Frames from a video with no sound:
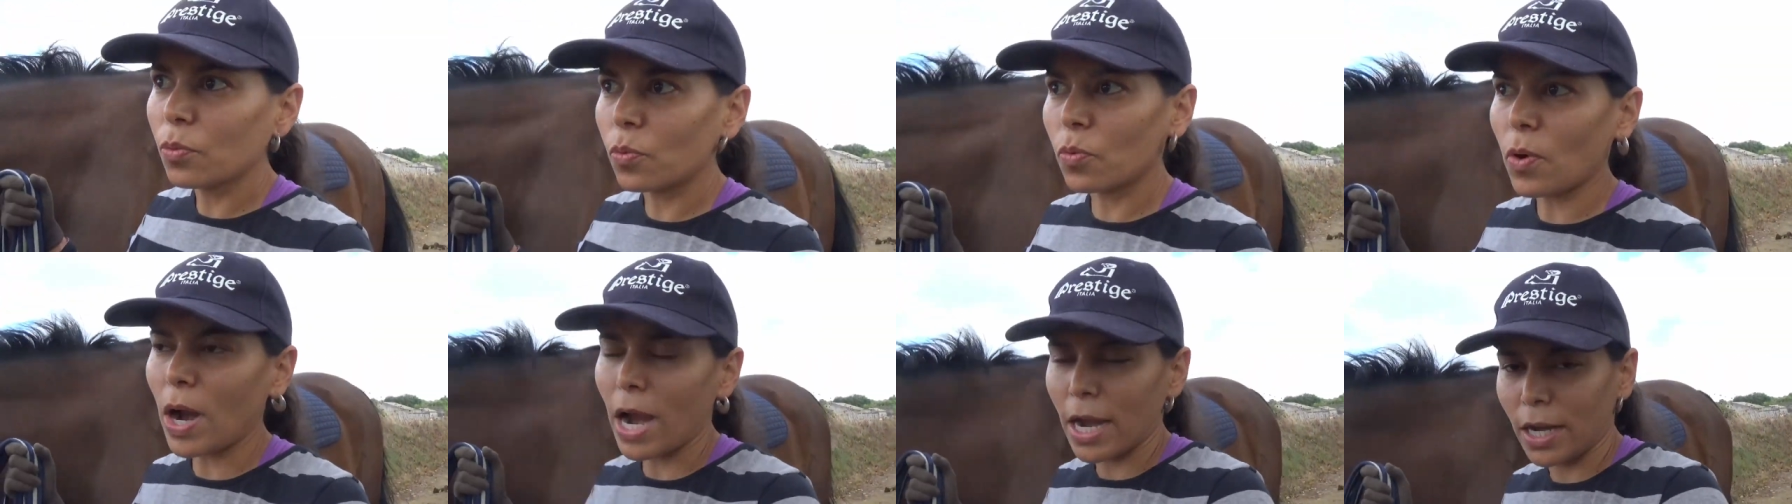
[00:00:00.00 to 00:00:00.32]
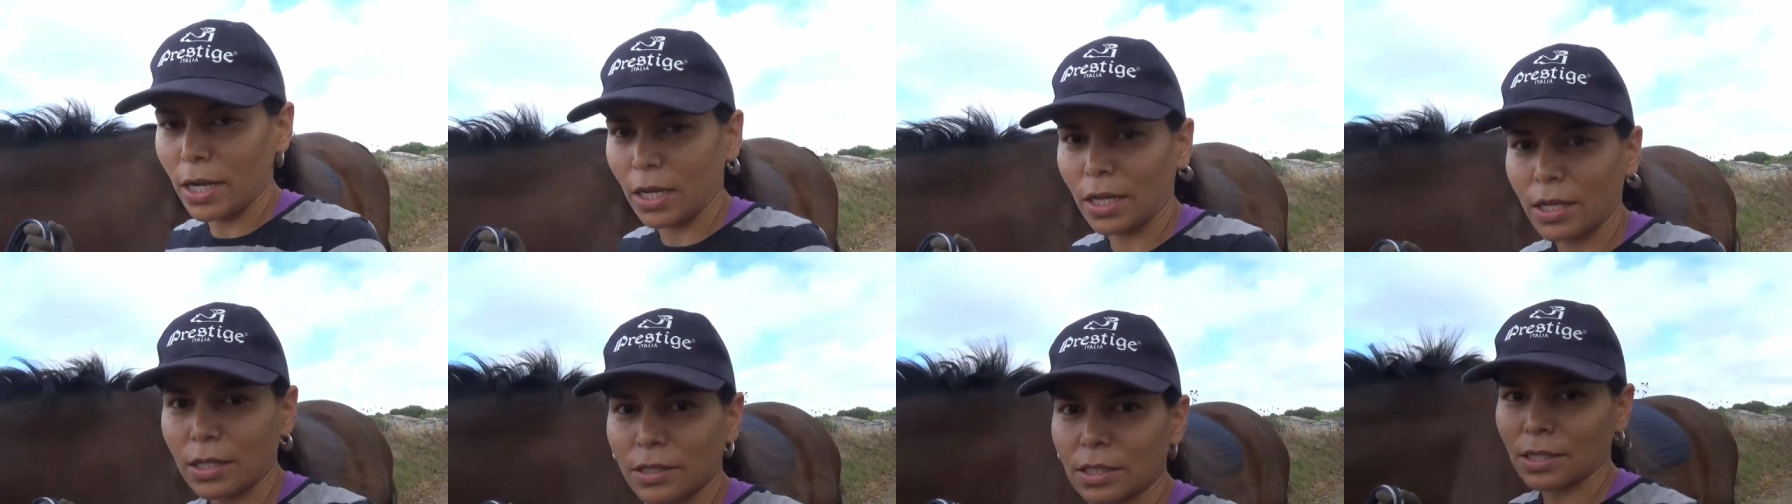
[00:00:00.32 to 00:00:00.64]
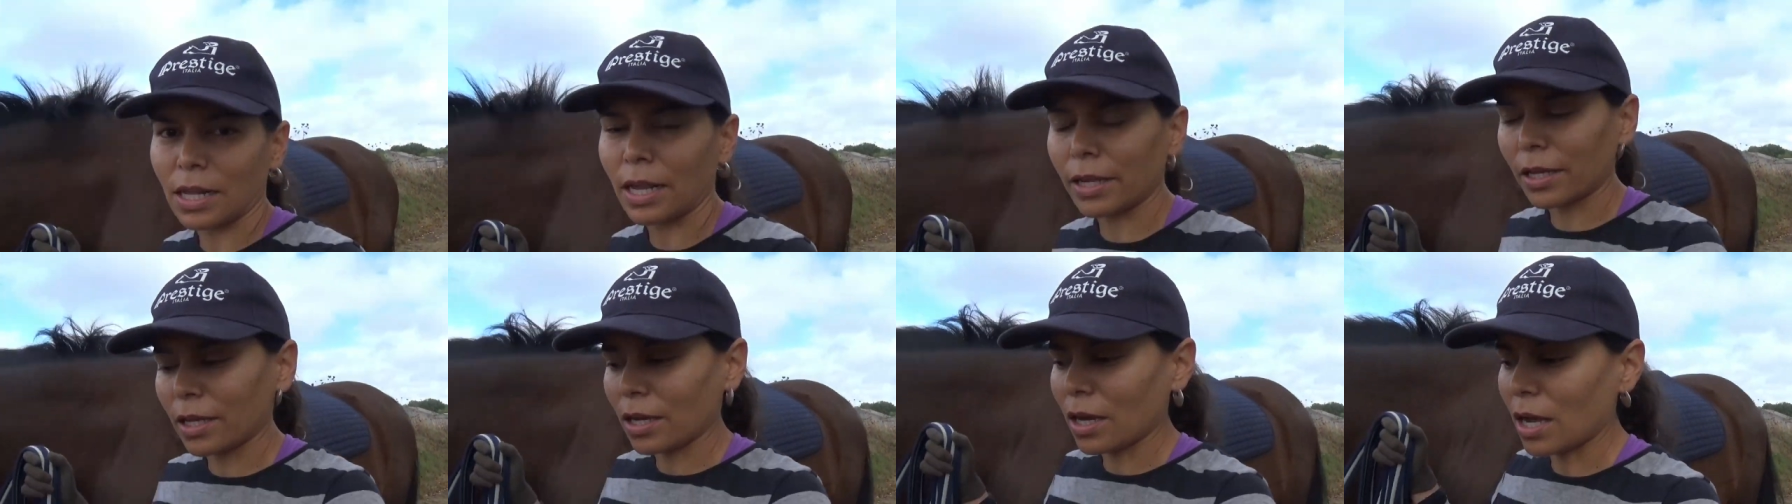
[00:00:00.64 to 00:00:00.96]
riding
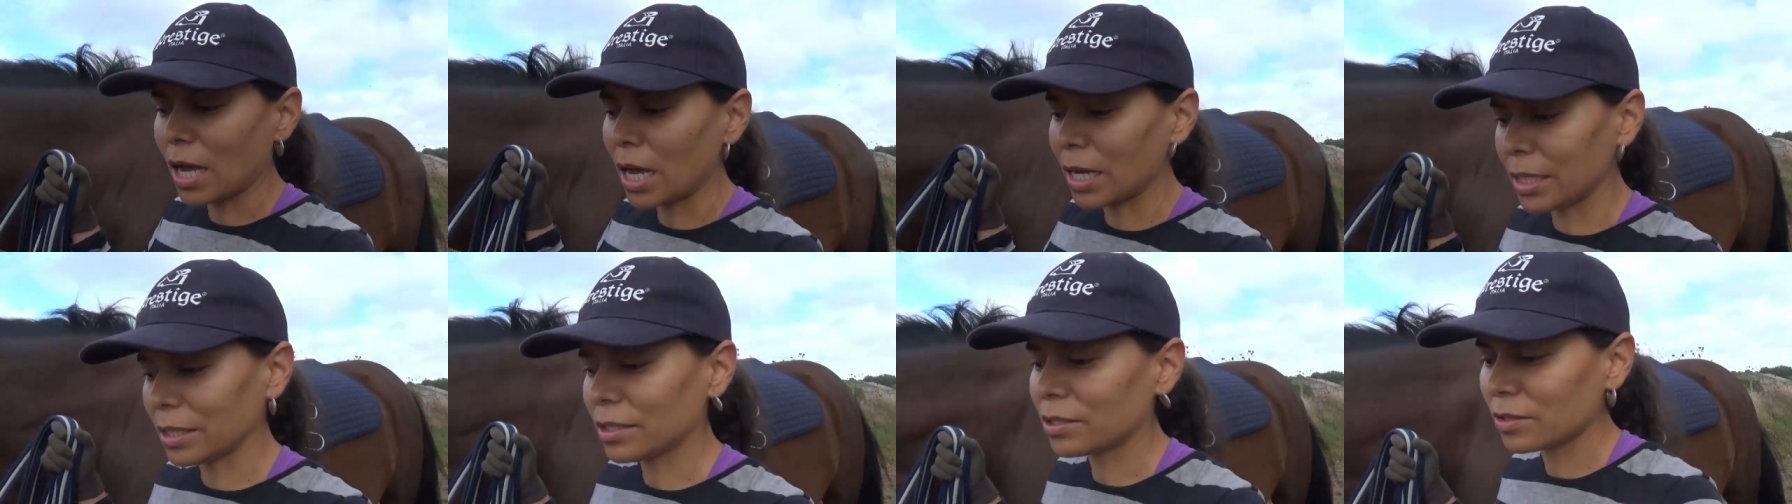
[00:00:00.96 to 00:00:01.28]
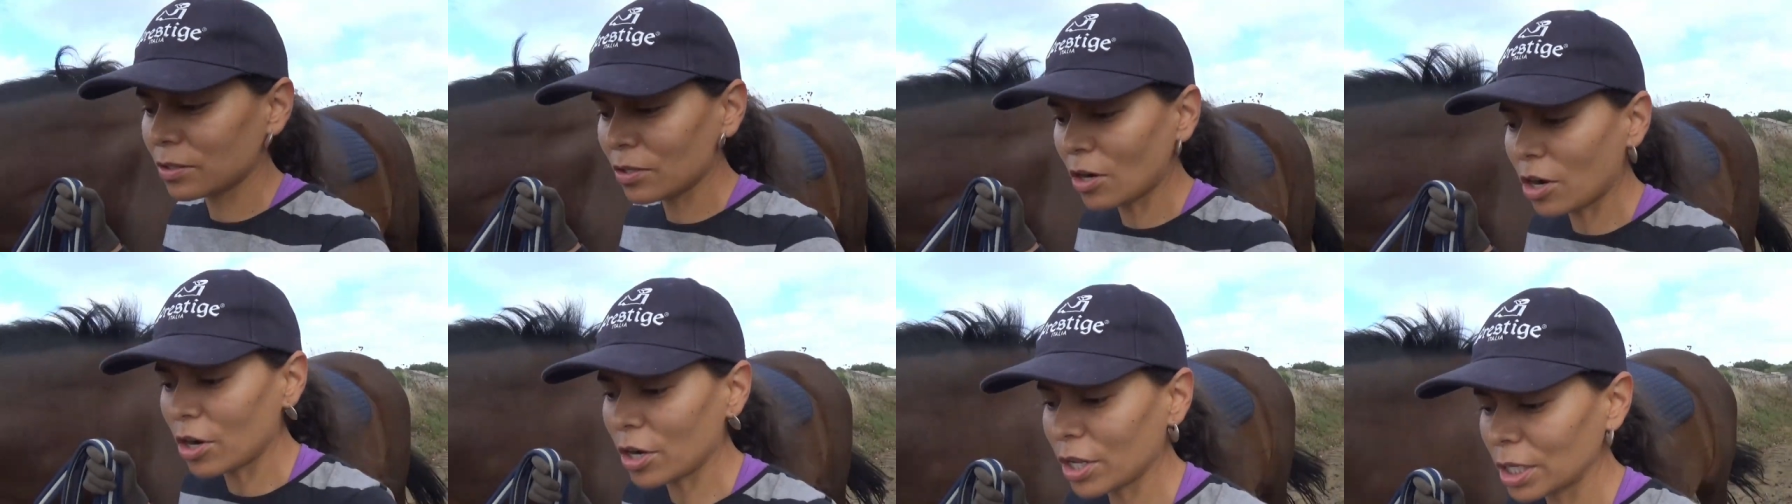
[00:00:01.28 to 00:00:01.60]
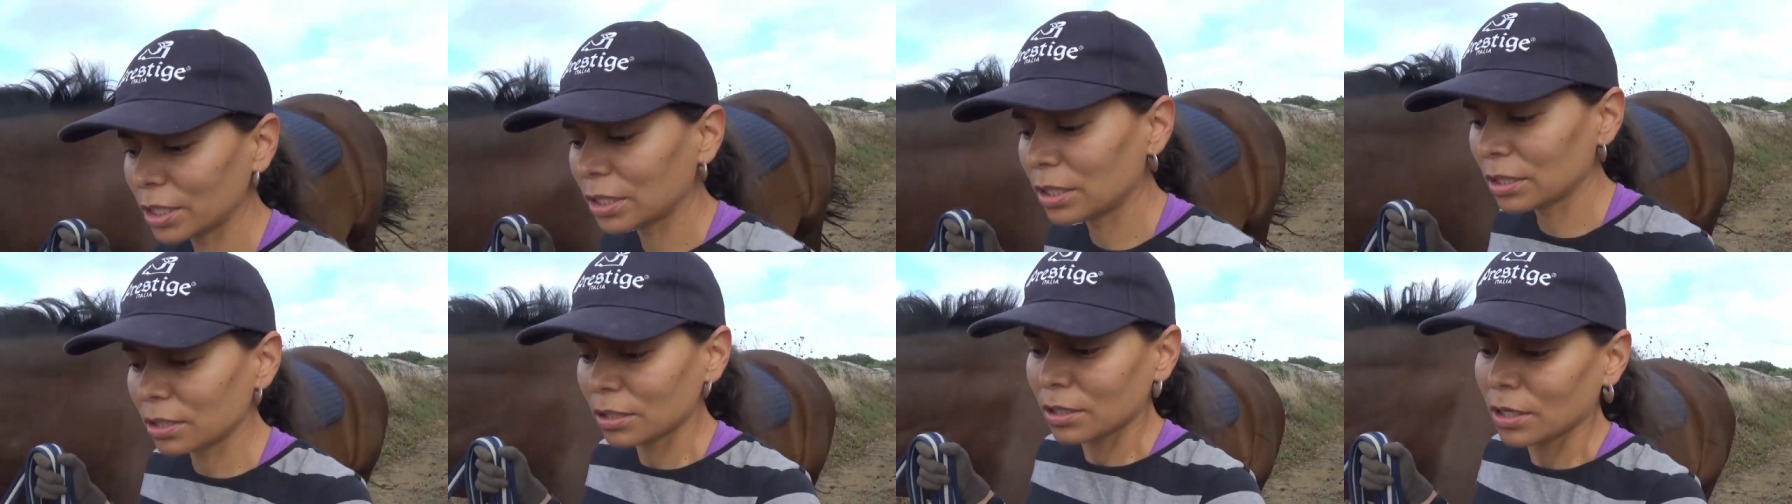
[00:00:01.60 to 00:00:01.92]
it's like I
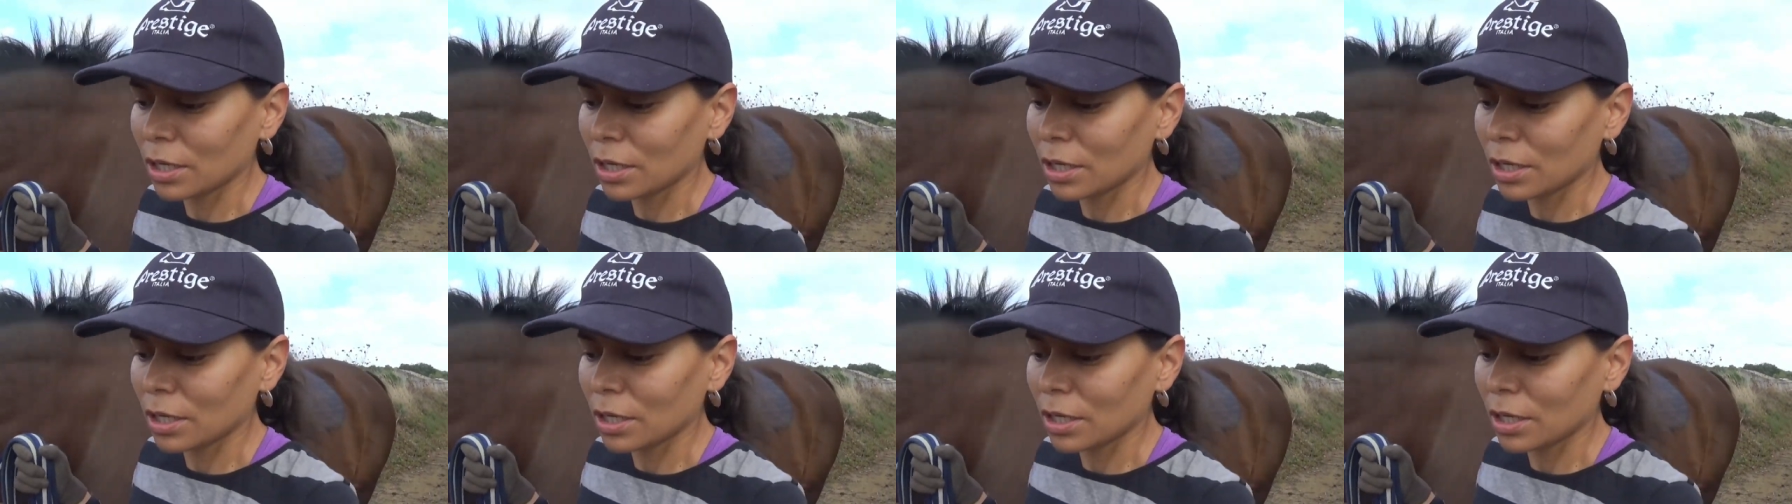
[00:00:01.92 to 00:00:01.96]
started